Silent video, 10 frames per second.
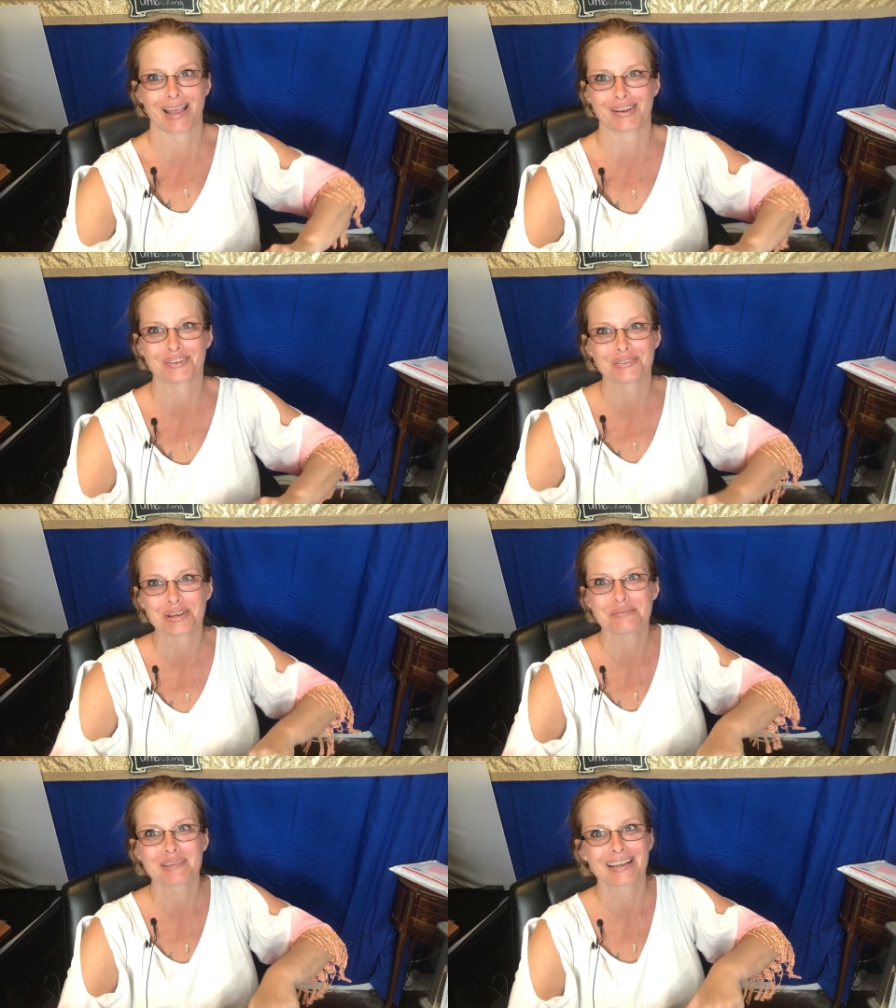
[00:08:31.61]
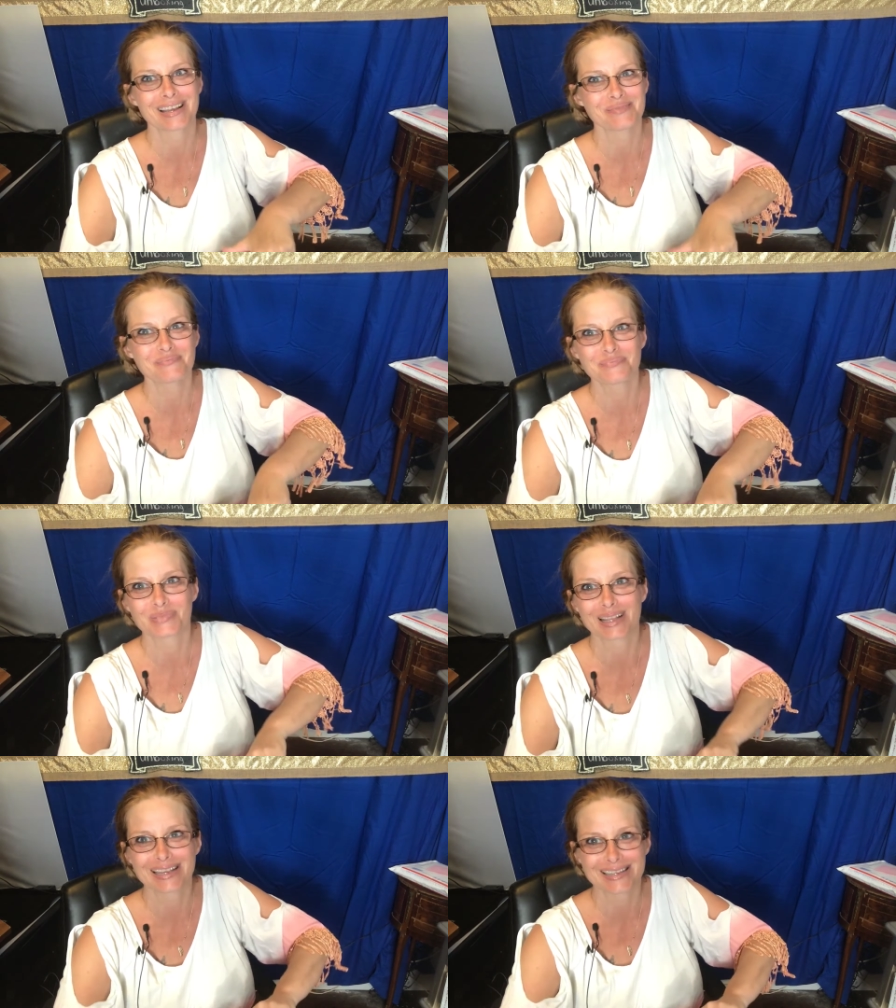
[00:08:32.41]
I don't know, but I got
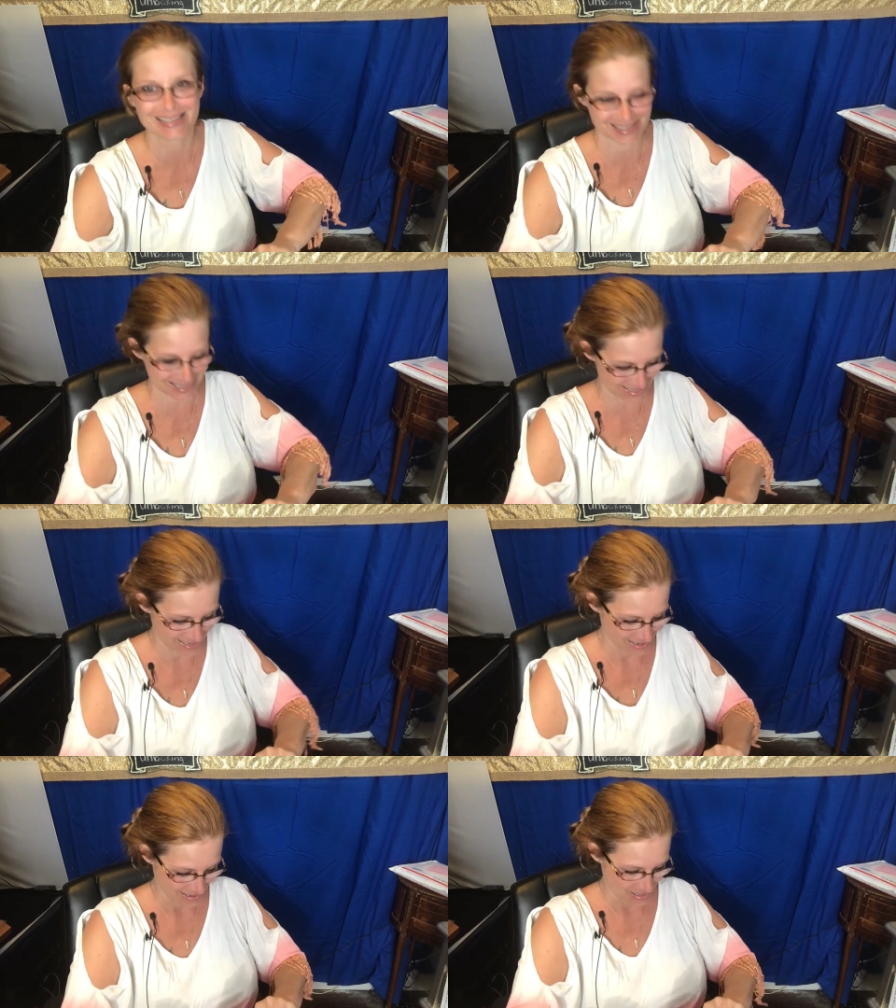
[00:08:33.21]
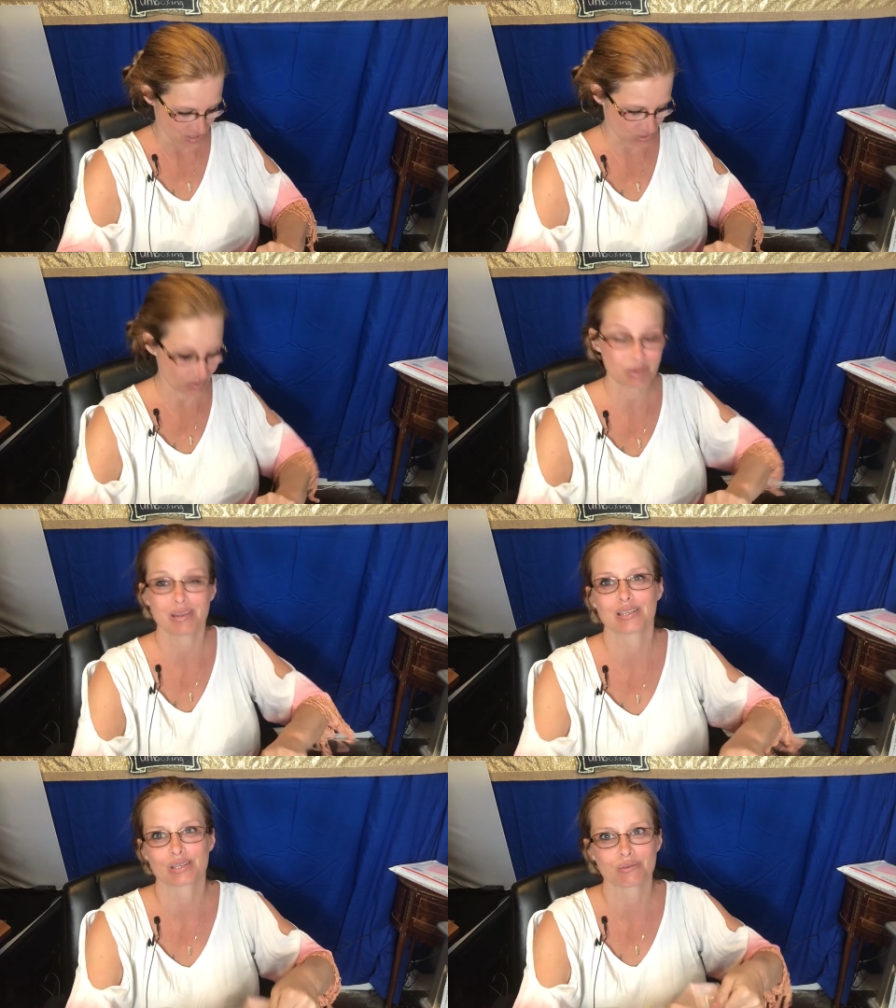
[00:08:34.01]
plays and swim
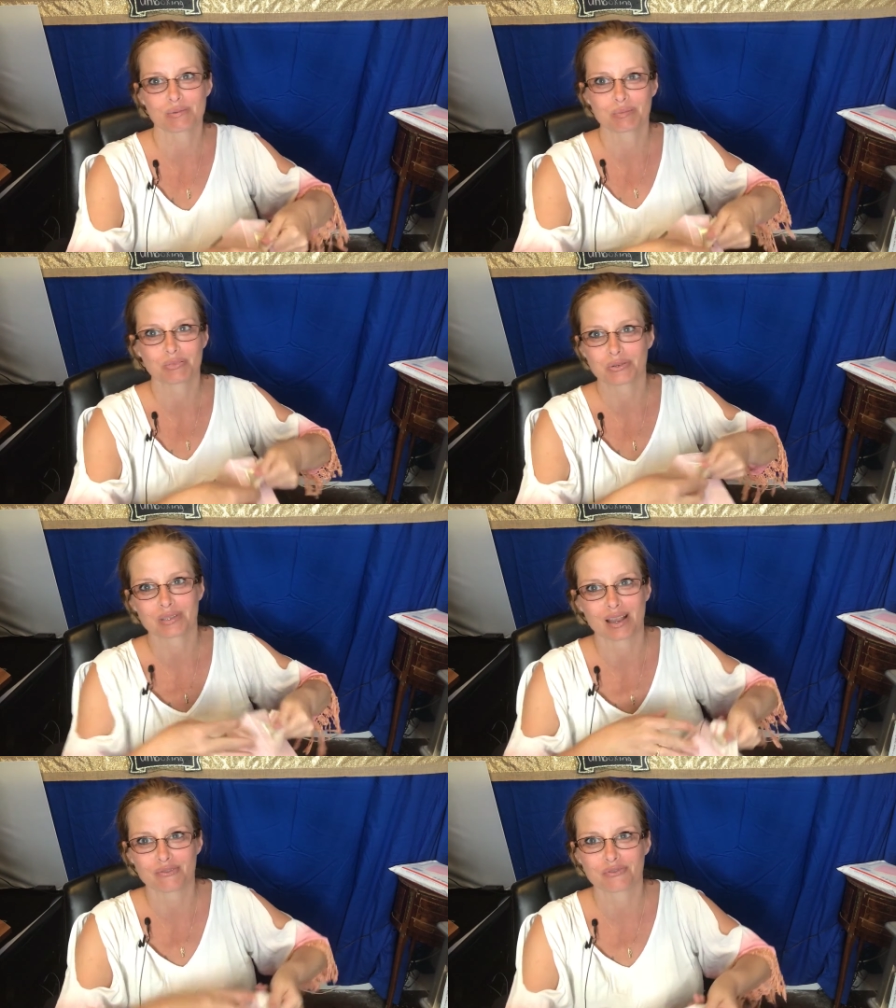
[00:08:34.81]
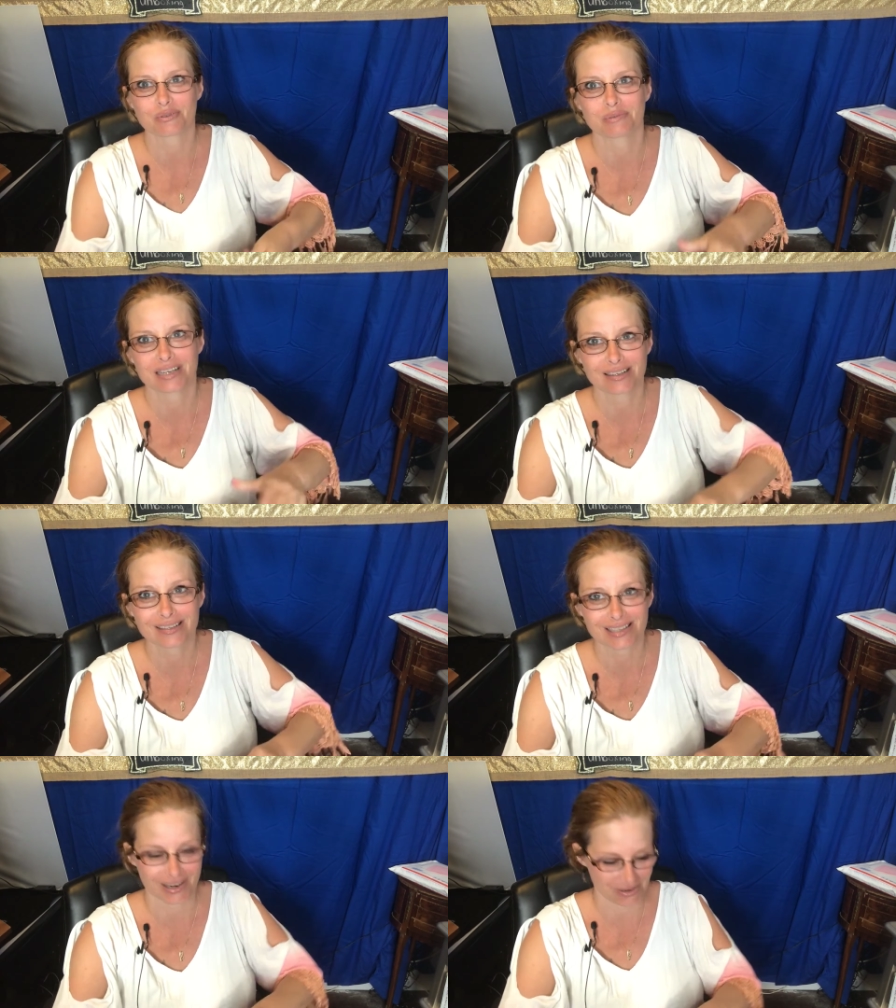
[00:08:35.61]
it's swimming full time for me,
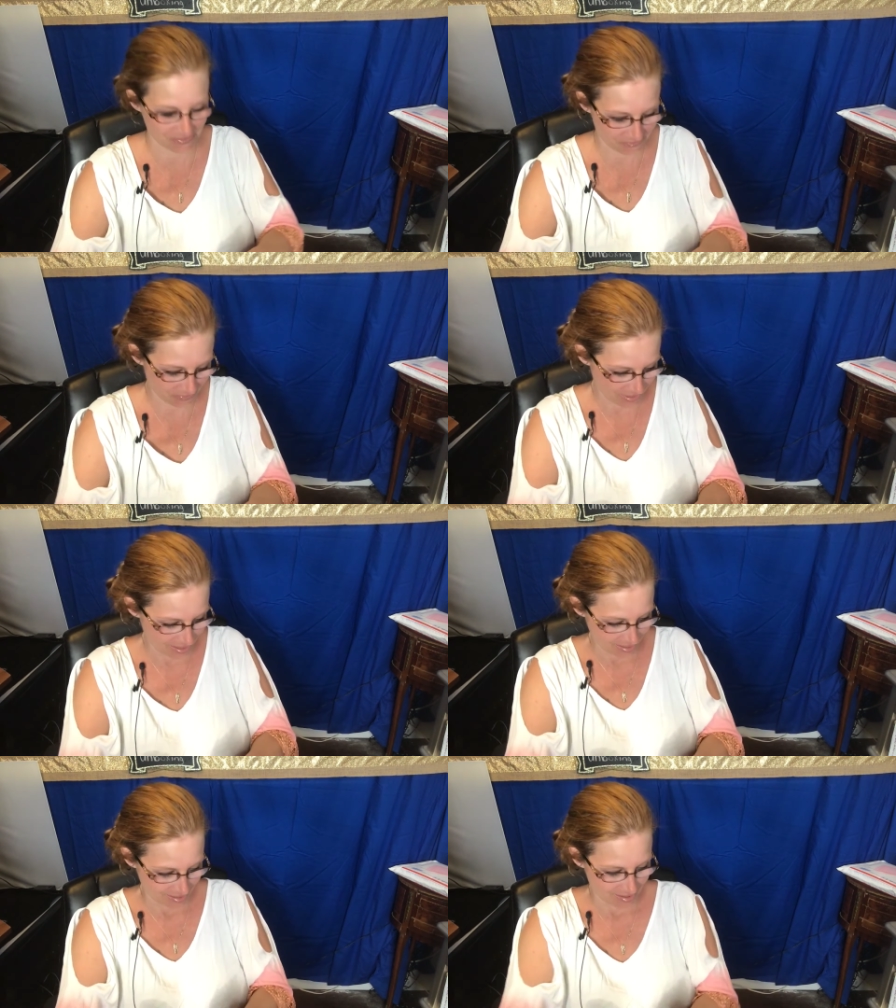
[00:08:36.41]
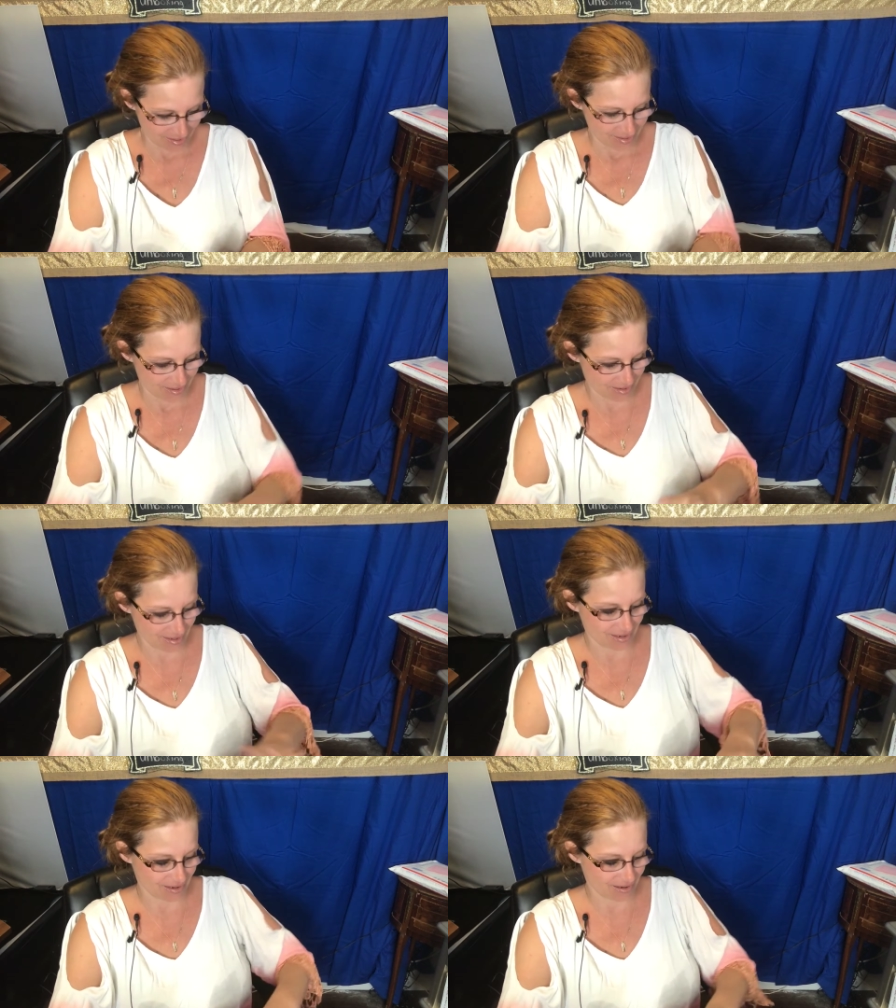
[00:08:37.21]
so.
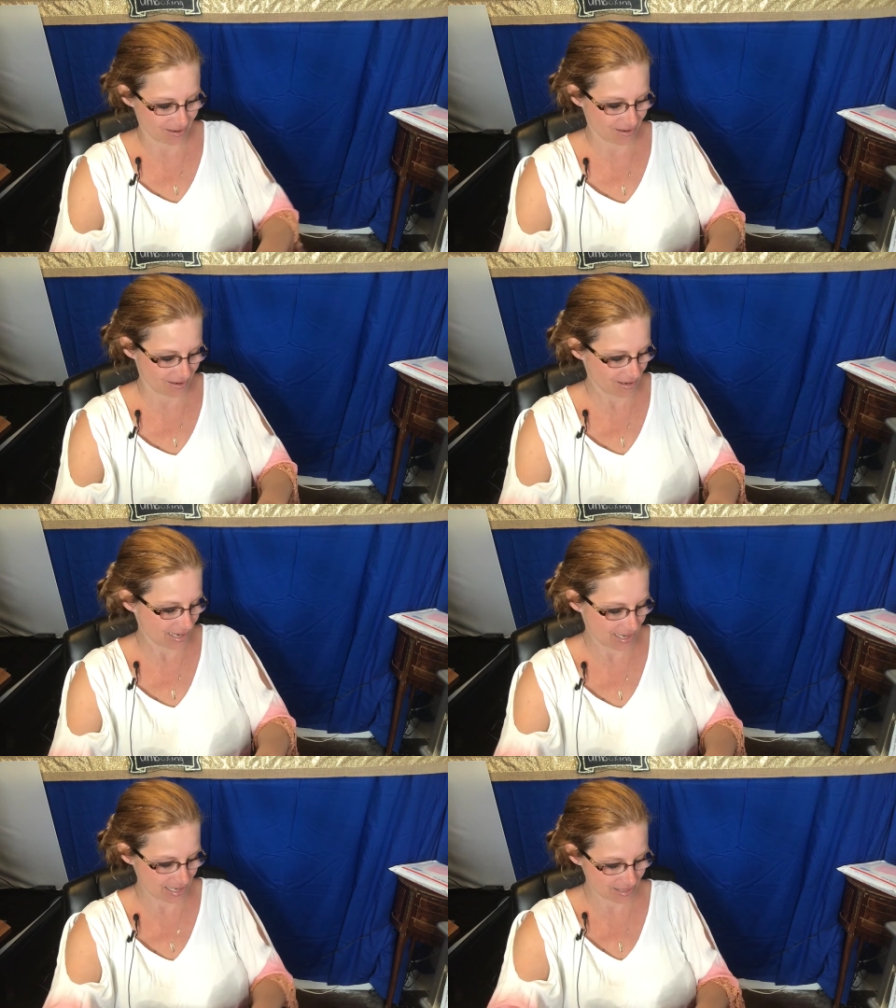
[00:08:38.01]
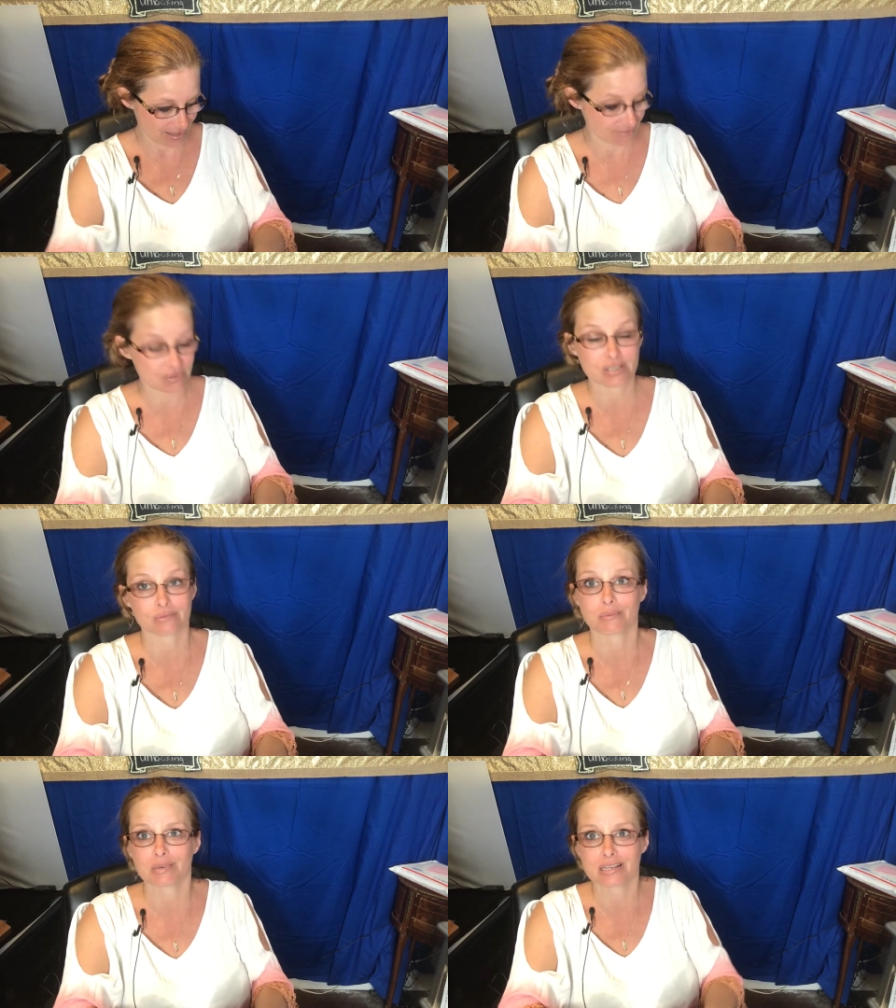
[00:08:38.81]
And he loves
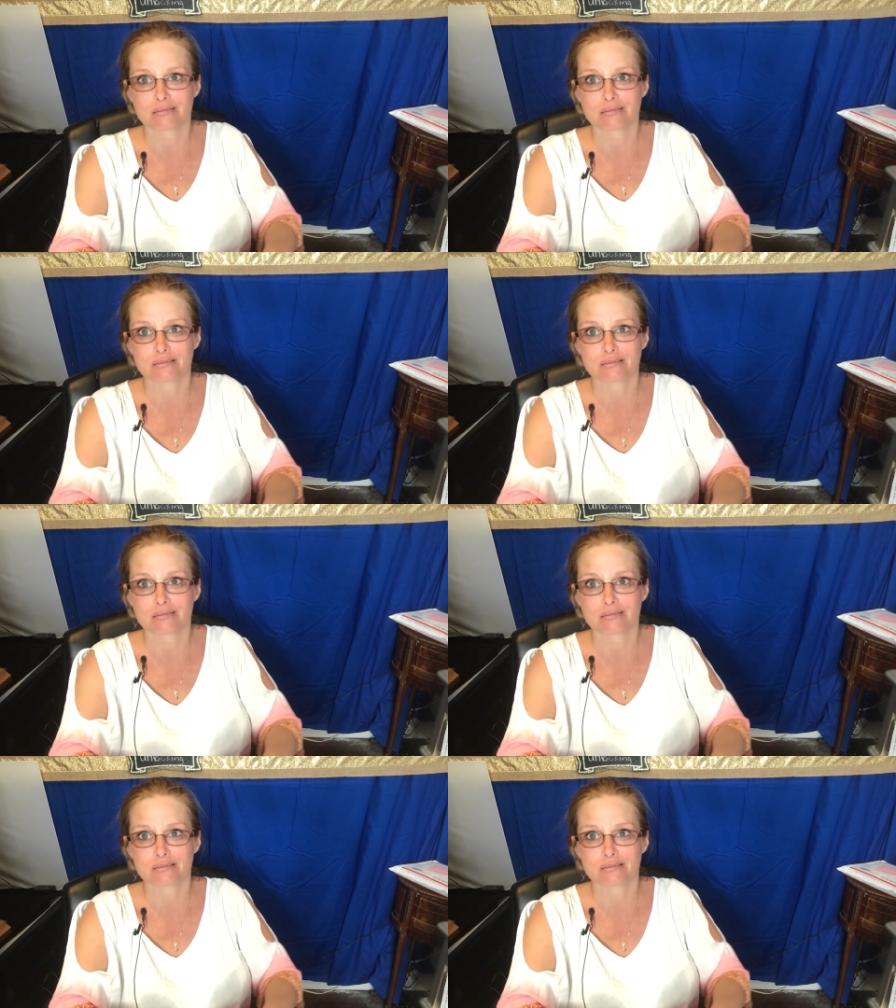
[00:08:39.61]
swimming.